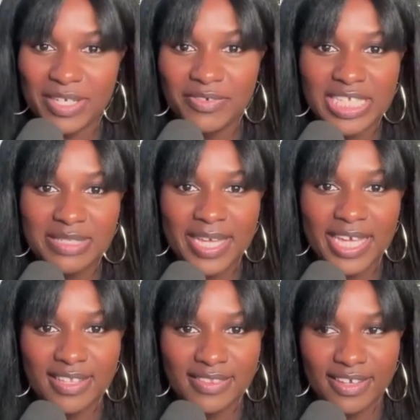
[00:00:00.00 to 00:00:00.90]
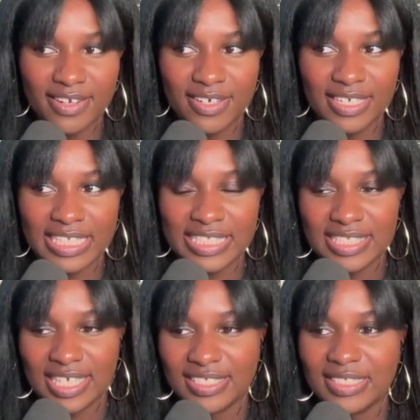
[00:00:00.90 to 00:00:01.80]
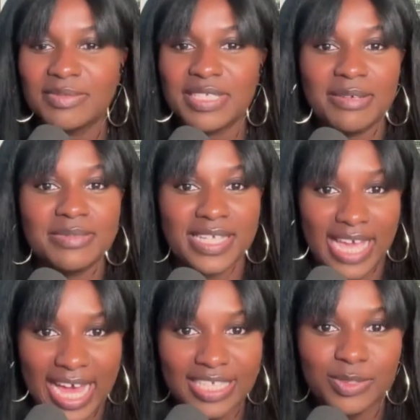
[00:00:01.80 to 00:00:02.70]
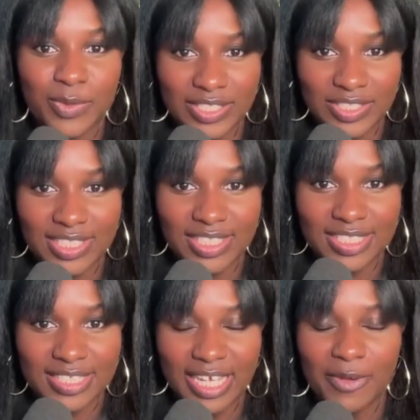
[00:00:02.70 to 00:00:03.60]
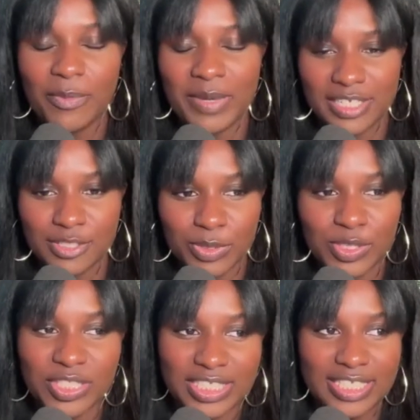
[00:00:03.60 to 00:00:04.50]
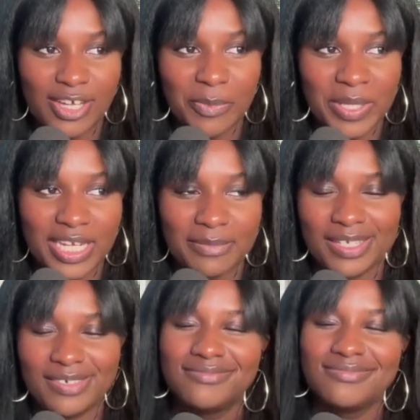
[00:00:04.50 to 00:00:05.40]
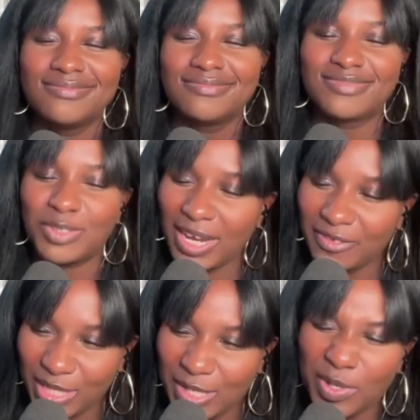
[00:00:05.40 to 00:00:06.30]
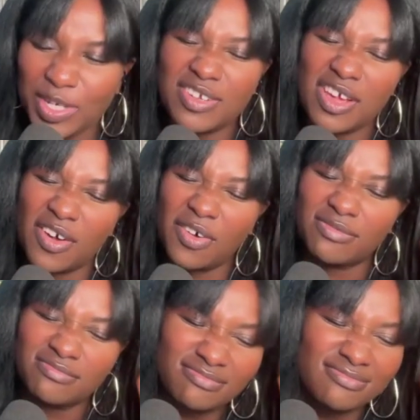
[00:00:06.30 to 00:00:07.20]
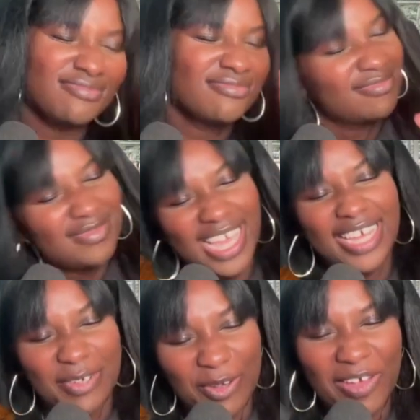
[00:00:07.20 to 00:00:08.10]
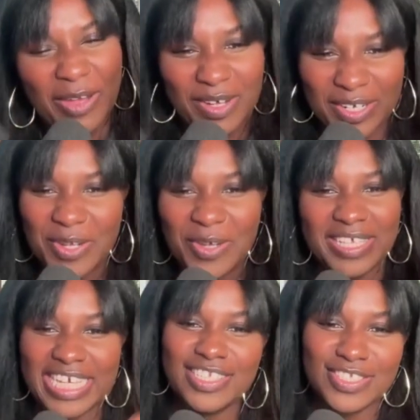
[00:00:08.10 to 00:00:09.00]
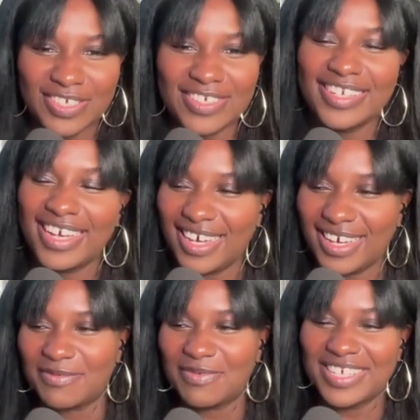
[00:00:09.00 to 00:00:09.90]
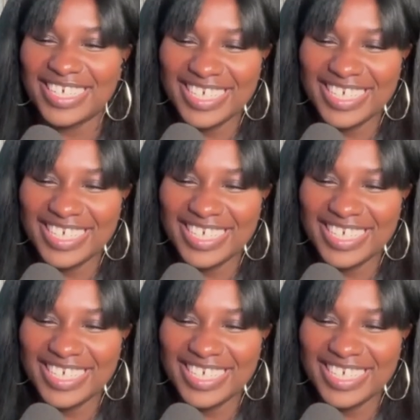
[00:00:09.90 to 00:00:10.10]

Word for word: going to raise my hand there and say sometimes I ask questions, like I want my intuition to tell me, and I'm like, do I really want to know? I don't know if I want to know the answer. You